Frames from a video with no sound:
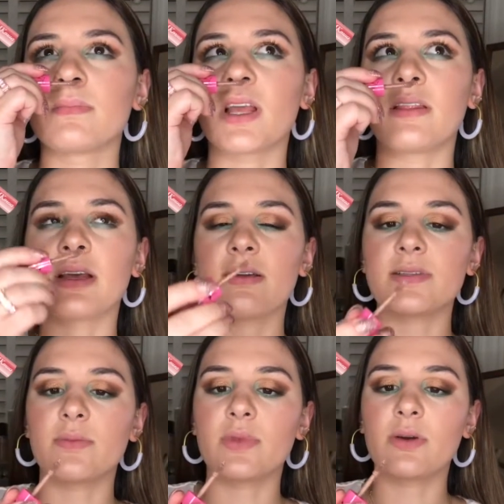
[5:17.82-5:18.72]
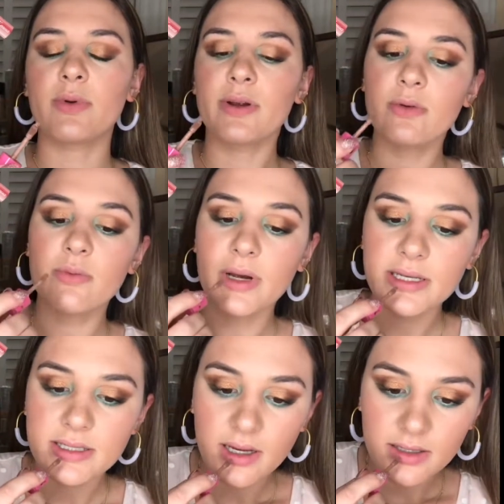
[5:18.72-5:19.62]
I think I have something weird with my
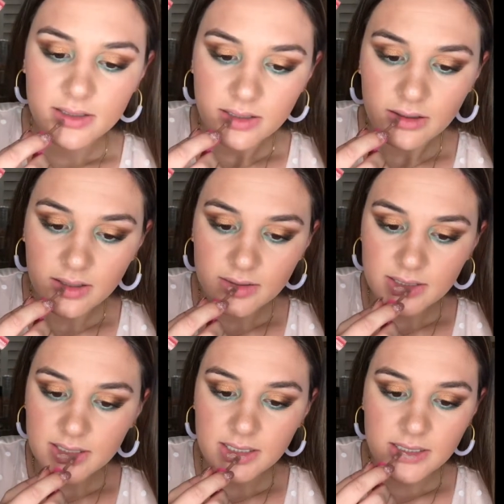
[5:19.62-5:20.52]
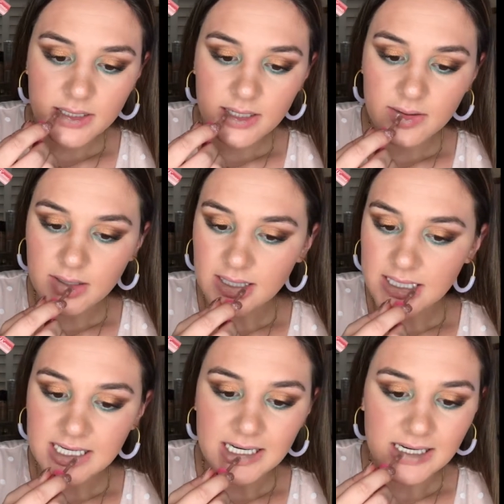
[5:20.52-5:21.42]
scent, so I'm just gonna say I'm not
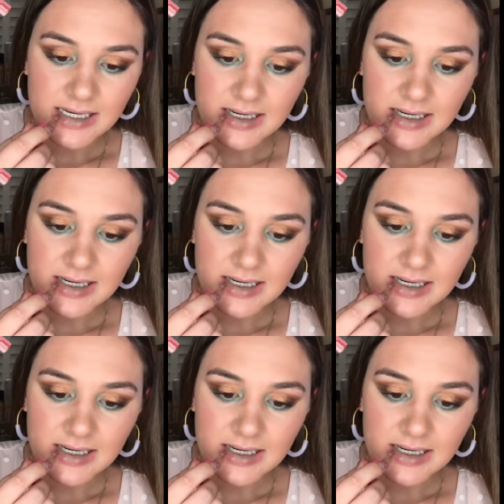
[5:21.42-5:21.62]
sure.